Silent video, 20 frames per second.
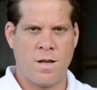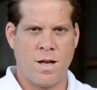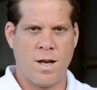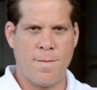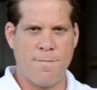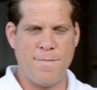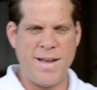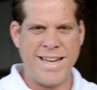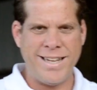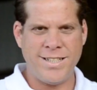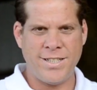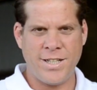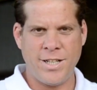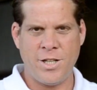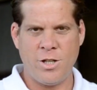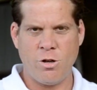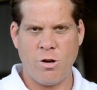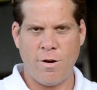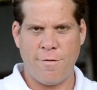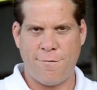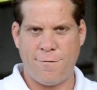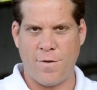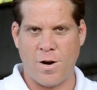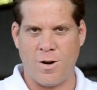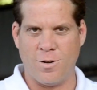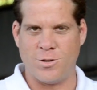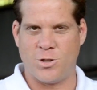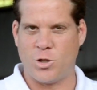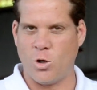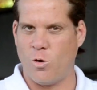Amazing
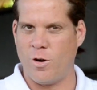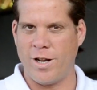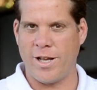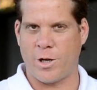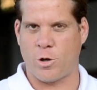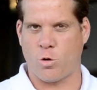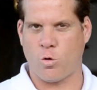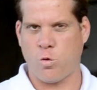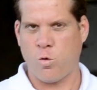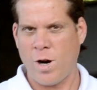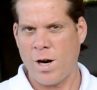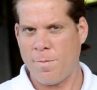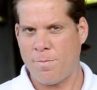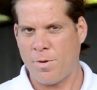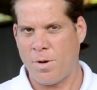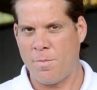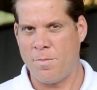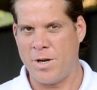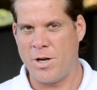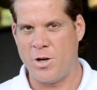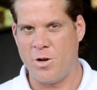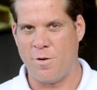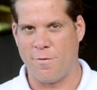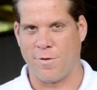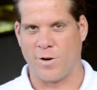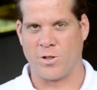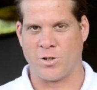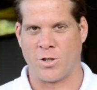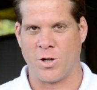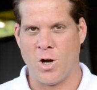UFO doing incredible
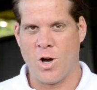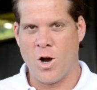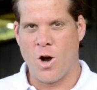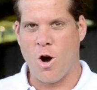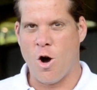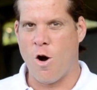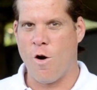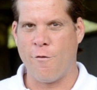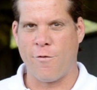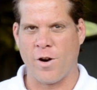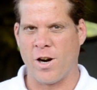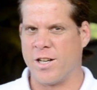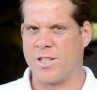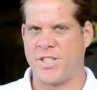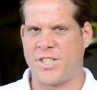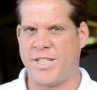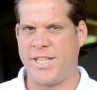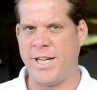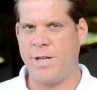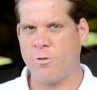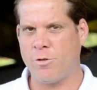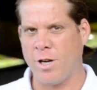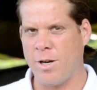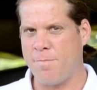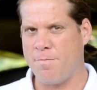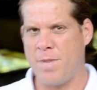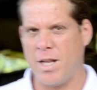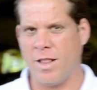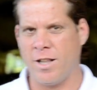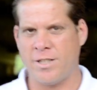maneuvers over a
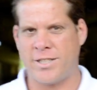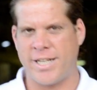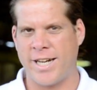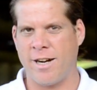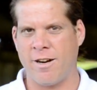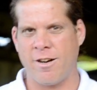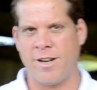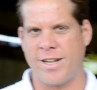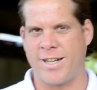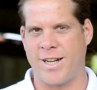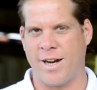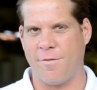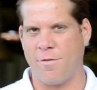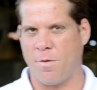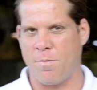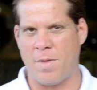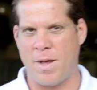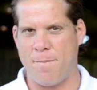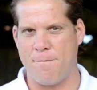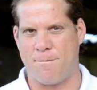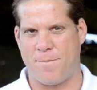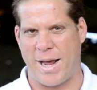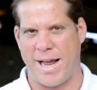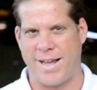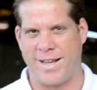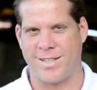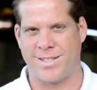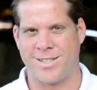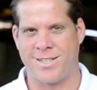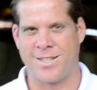secret military government base.
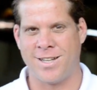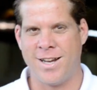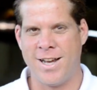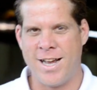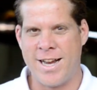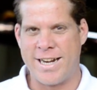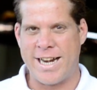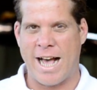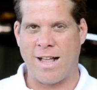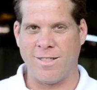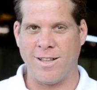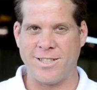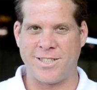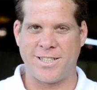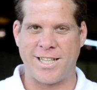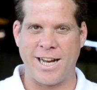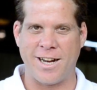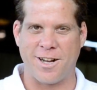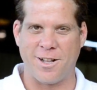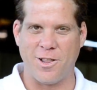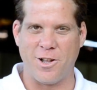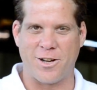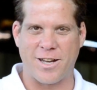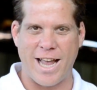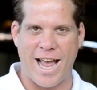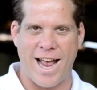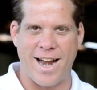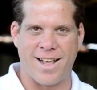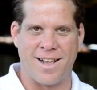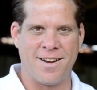Now let's take a look
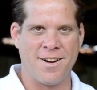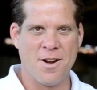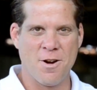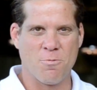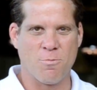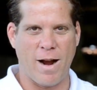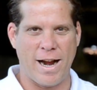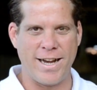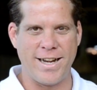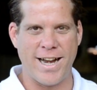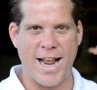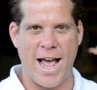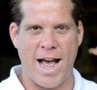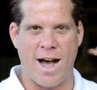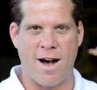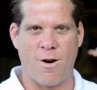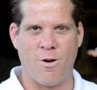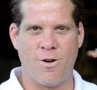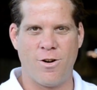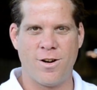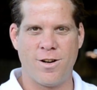at it right now.